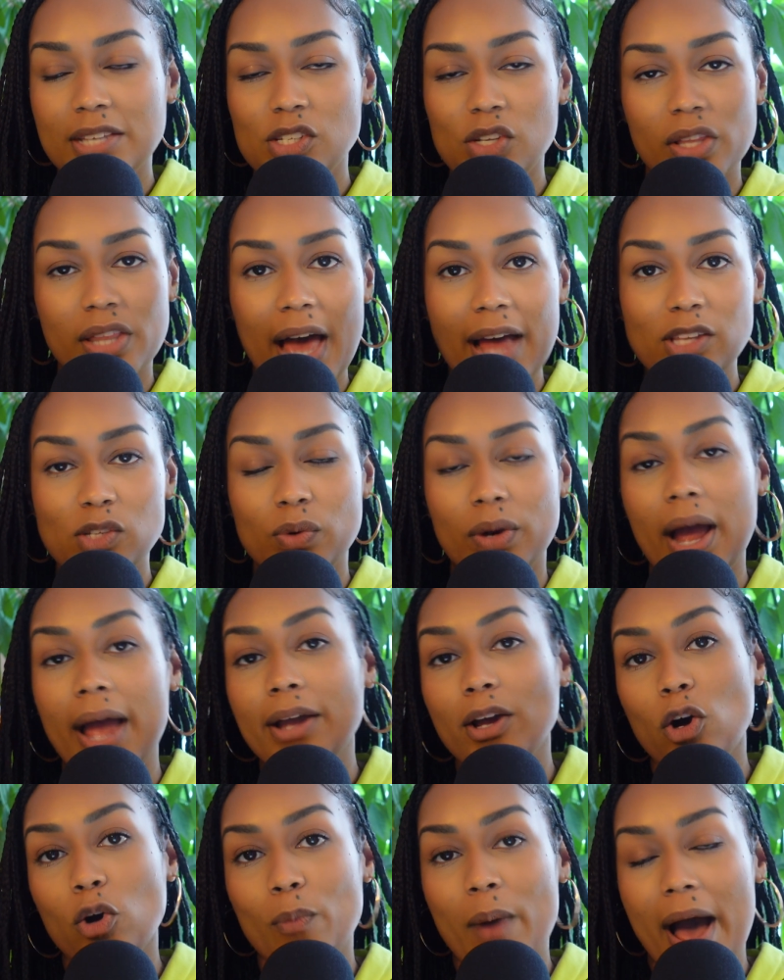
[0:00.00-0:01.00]
And so that's where
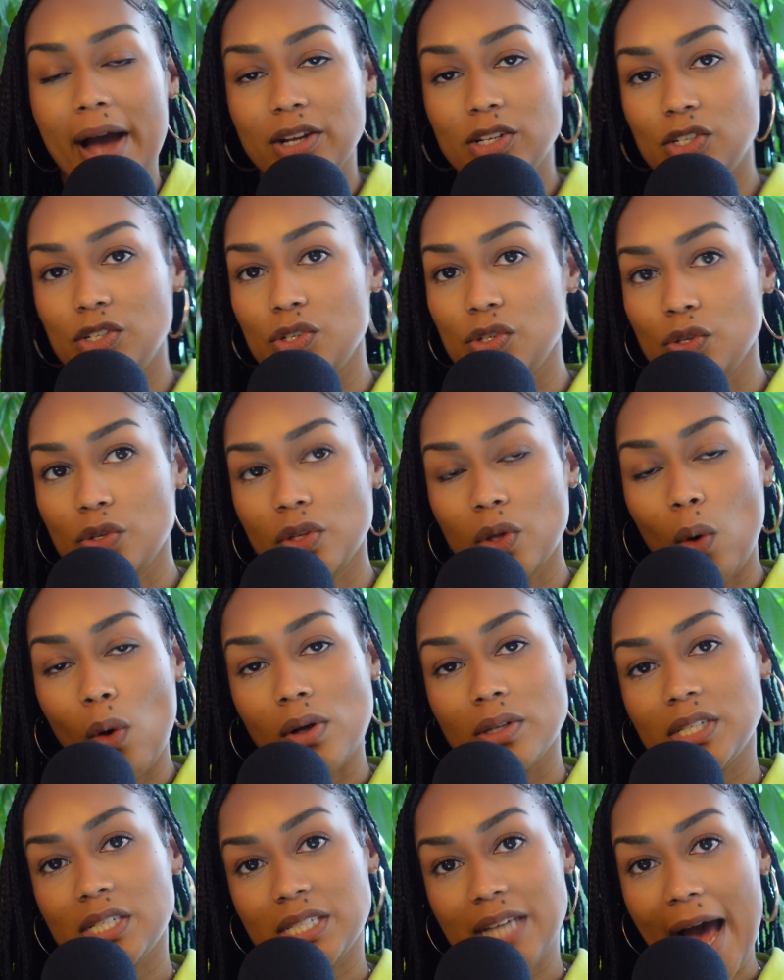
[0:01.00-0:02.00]
I go back to the
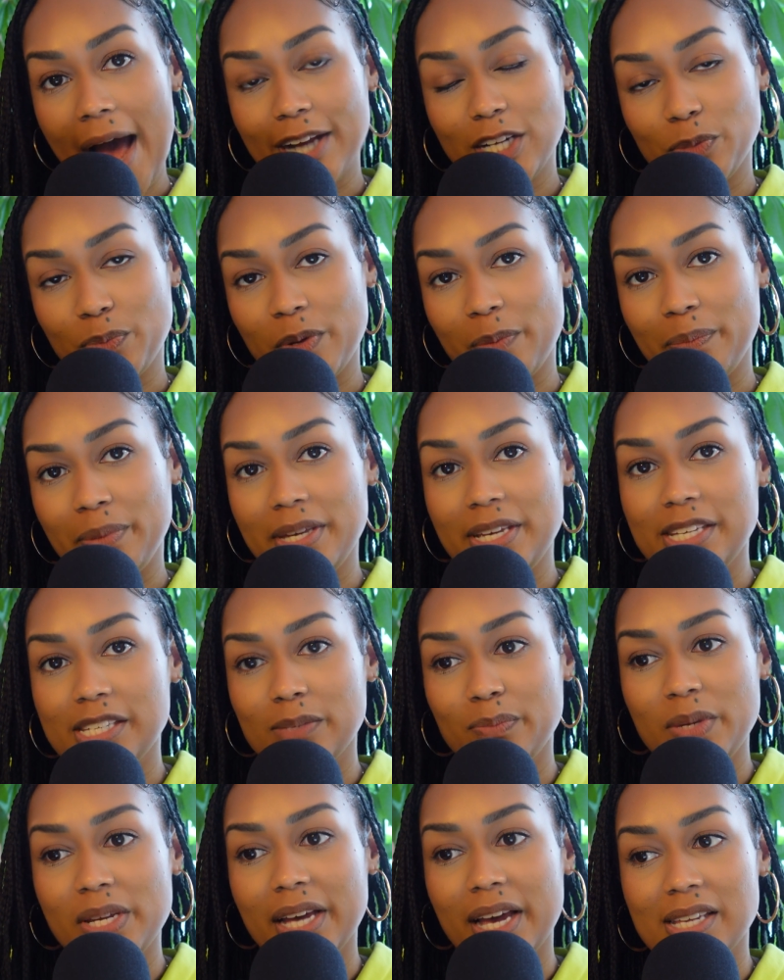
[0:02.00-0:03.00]
whole detachment
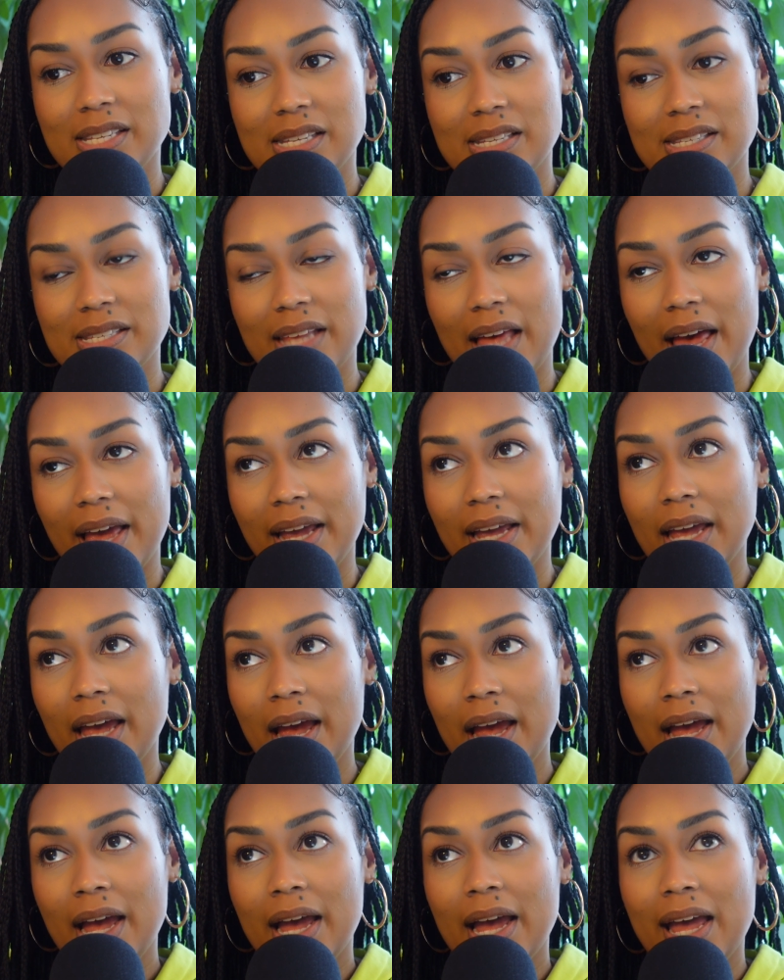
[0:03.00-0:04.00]
piece, because it's
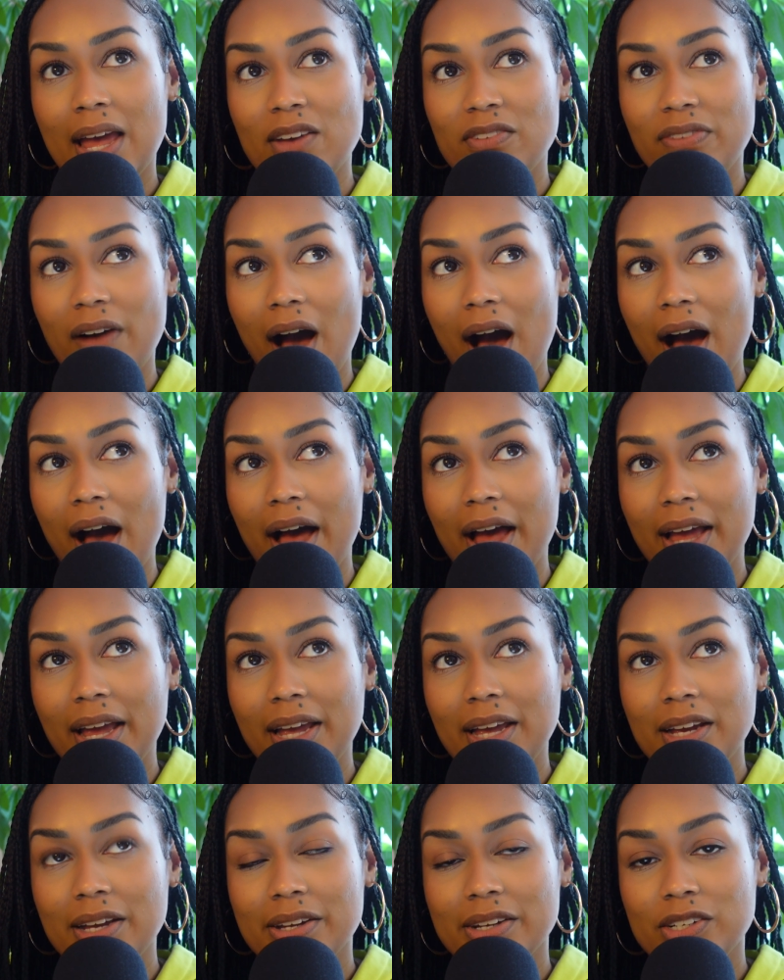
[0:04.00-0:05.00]
like, if
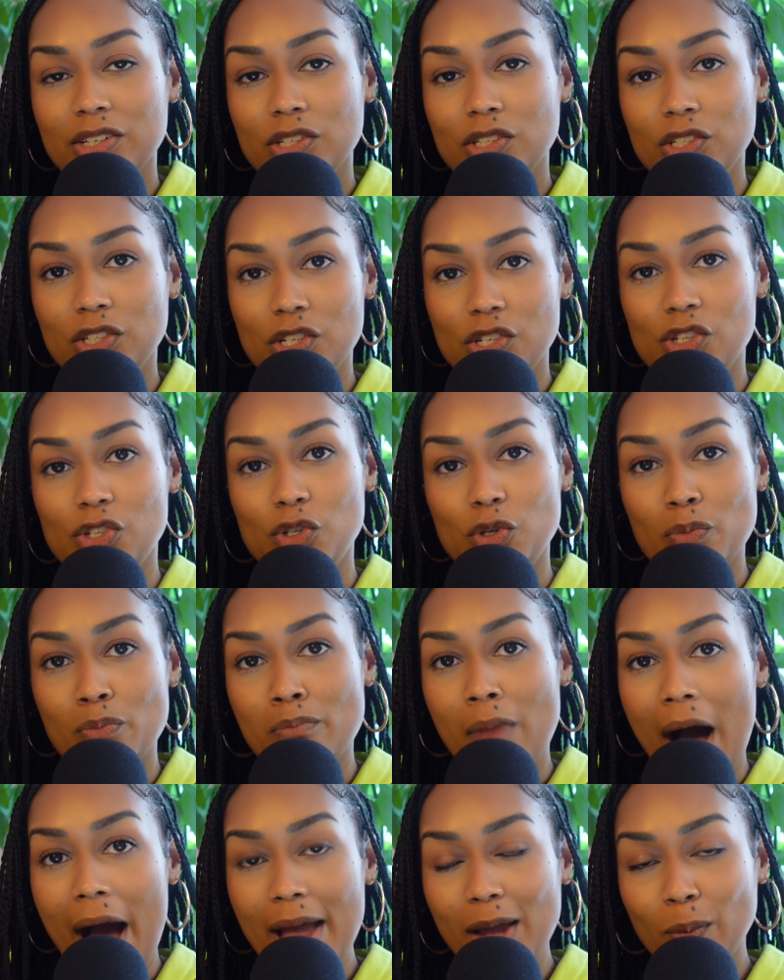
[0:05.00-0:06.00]
I just do
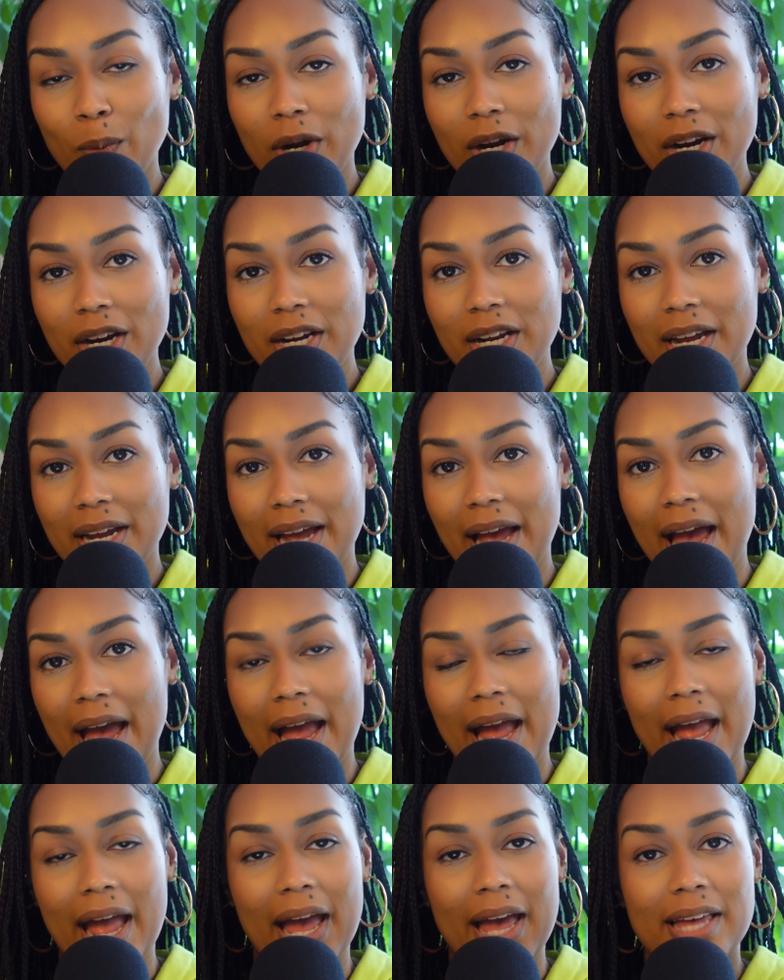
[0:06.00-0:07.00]
my work
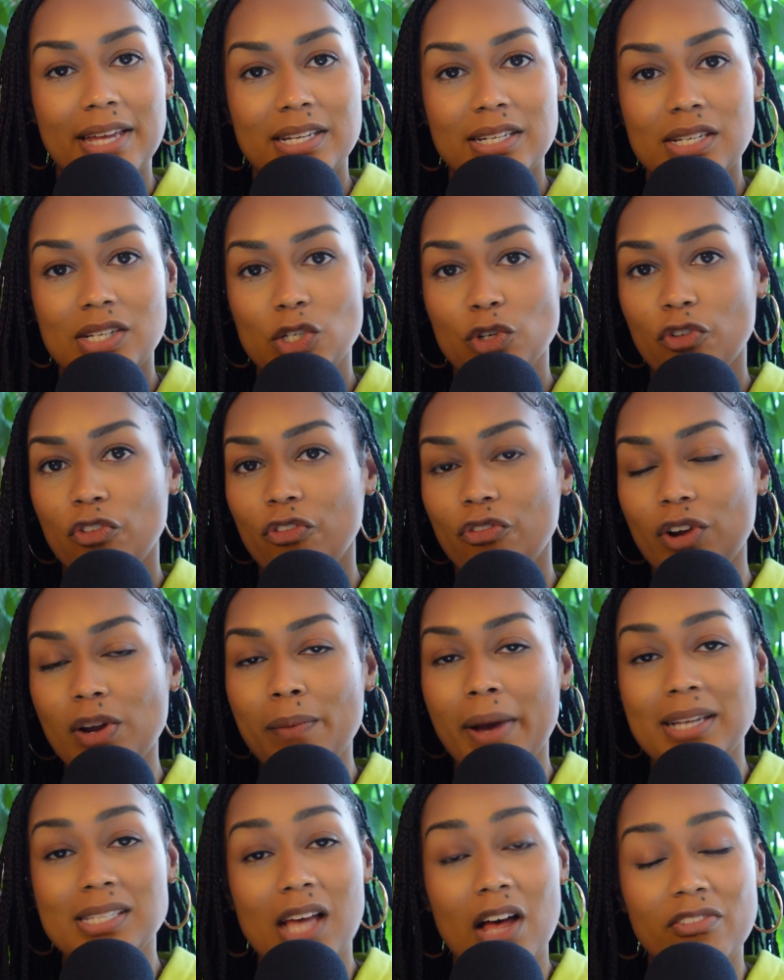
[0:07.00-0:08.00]
and
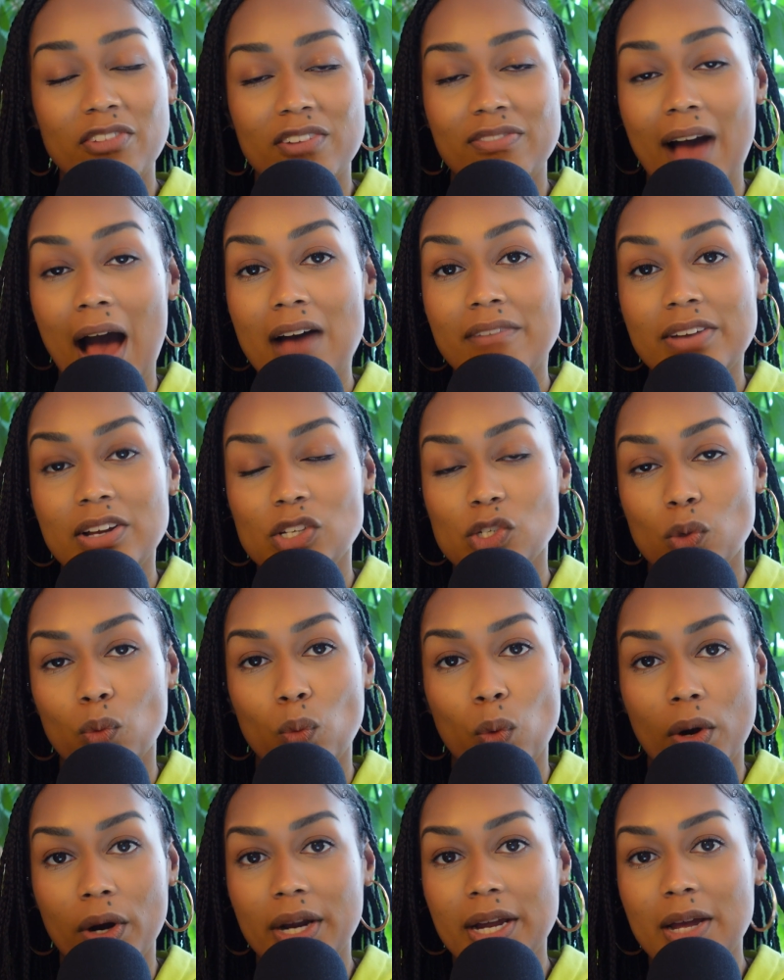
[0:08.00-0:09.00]
free myself of having to
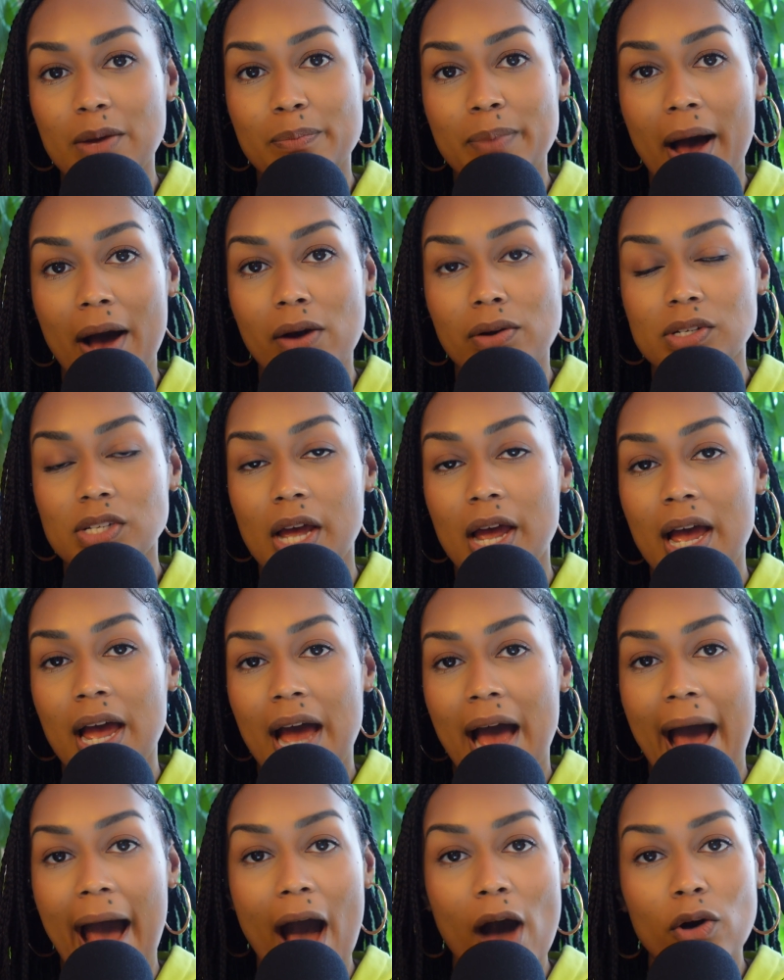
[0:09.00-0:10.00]
worry about
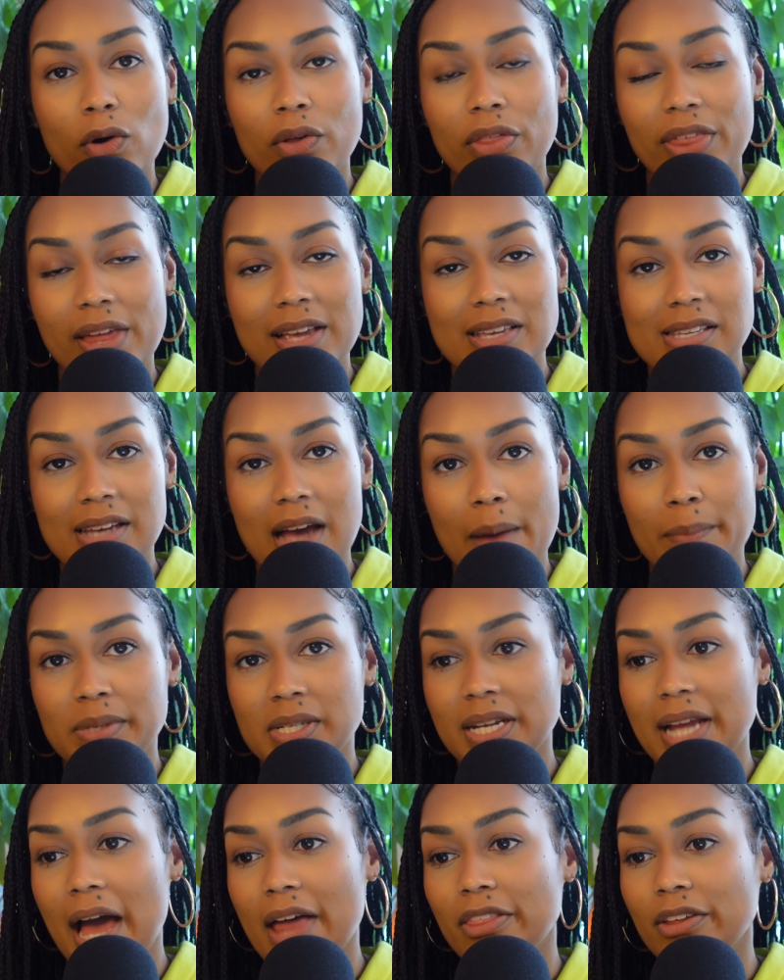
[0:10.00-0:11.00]
how things come
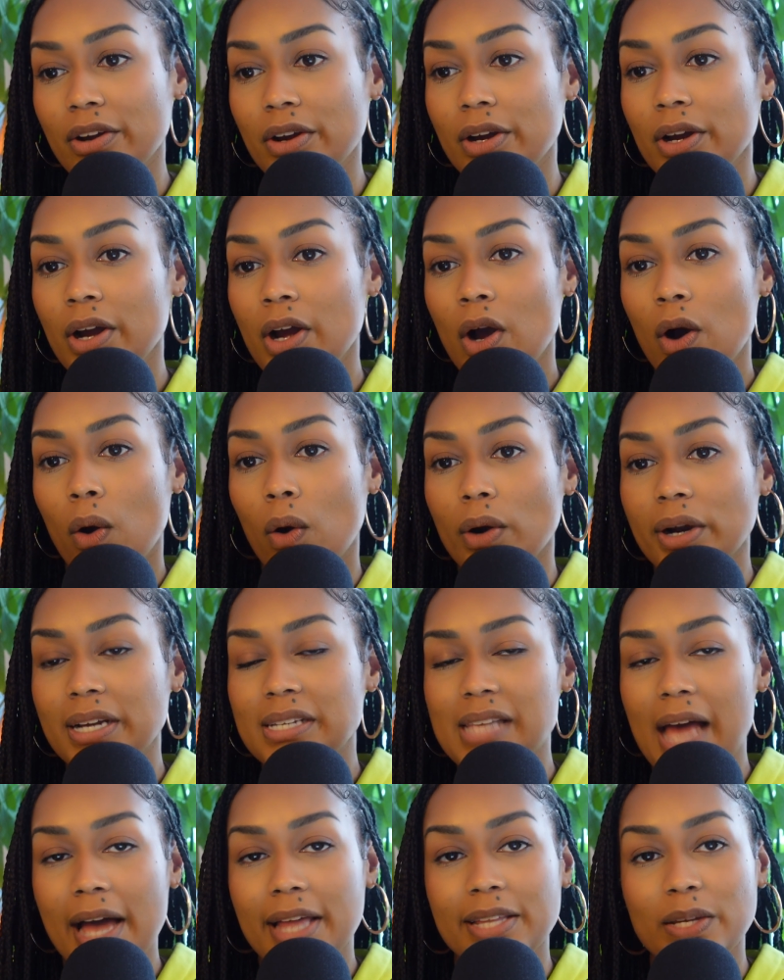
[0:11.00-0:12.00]
together or
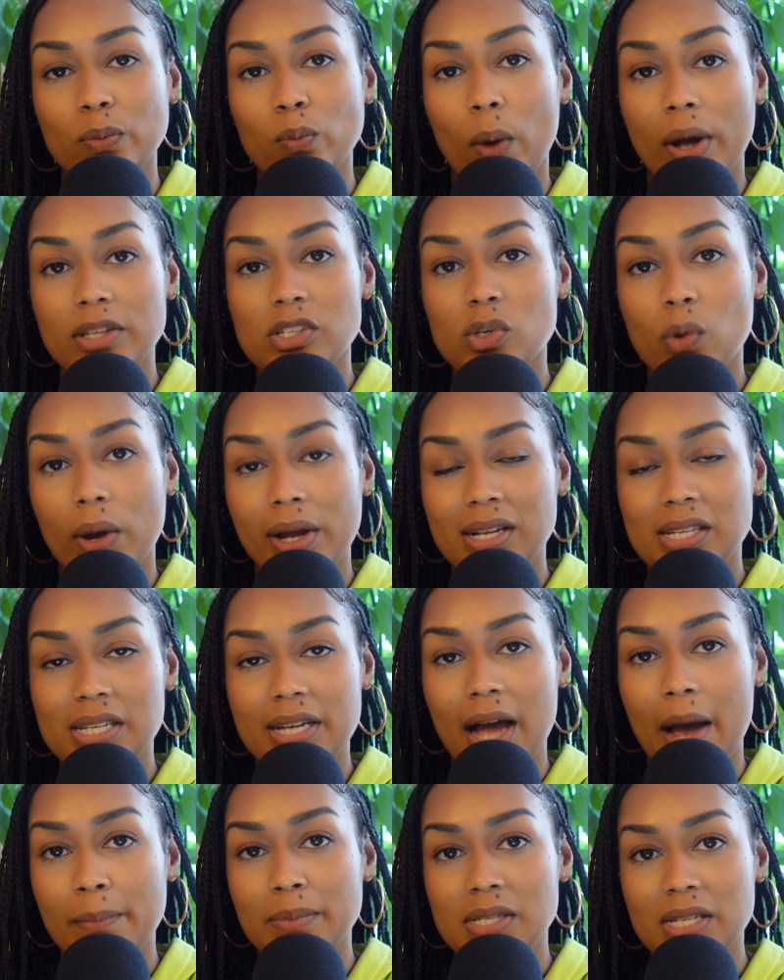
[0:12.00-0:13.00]
exactly what's going to come